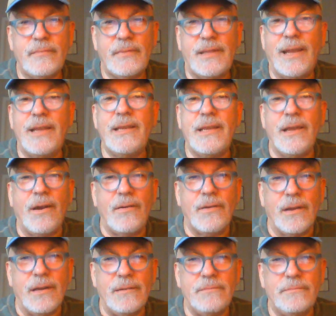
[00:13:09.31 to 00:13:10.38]
take
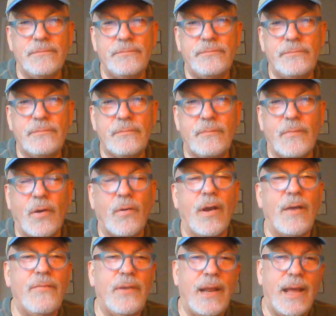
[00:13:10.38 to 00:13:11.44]
yoga. My
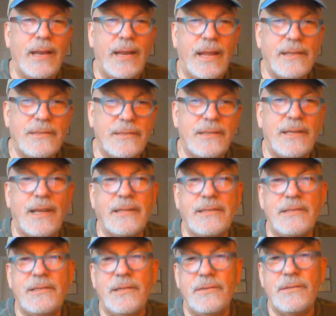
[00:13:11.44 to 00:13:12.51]
wife and I dance the
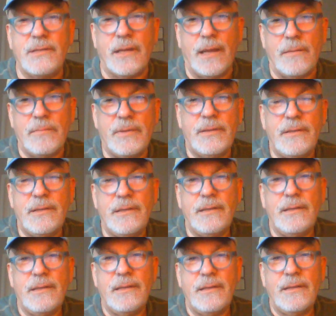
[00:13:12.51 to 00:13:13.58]
Texas two-step.
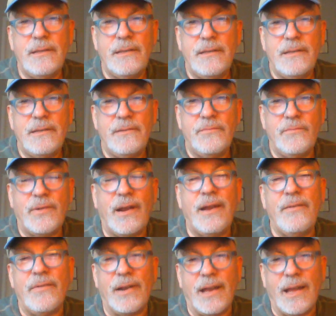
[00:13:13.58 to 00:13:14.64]

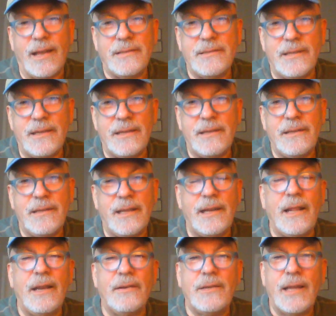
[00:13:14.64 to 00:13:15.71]
Very relaxing and
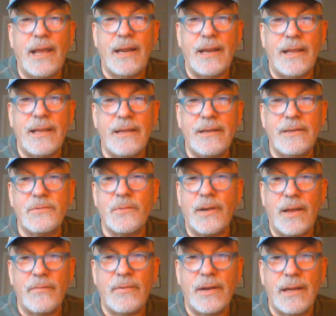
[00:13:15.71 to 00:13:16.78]
entertaining because we're
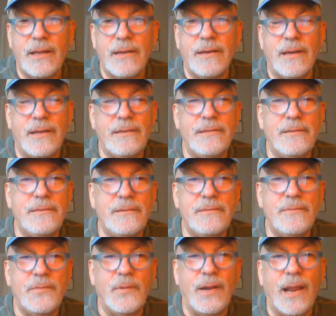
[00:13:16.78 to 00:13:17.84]
not very good.
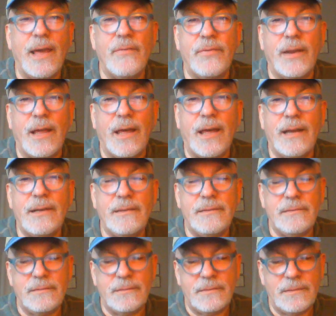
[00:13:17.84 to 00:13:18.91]
We laugh a lot.
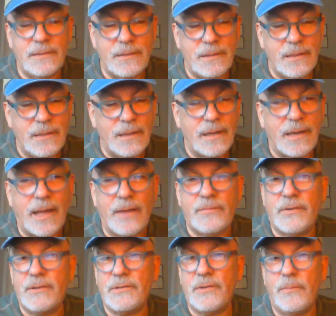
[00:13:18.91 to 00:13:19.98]

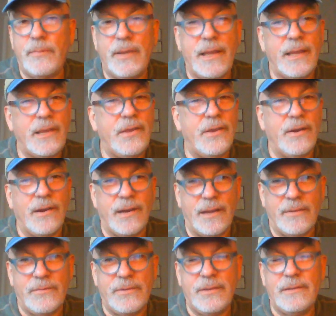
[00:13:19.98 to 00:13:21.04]
Laughter is a big
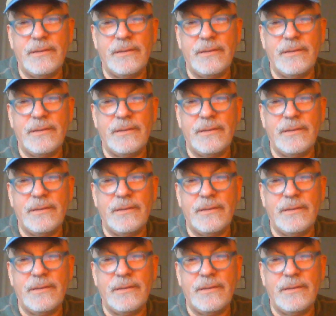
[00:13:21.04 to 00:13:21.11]
curative.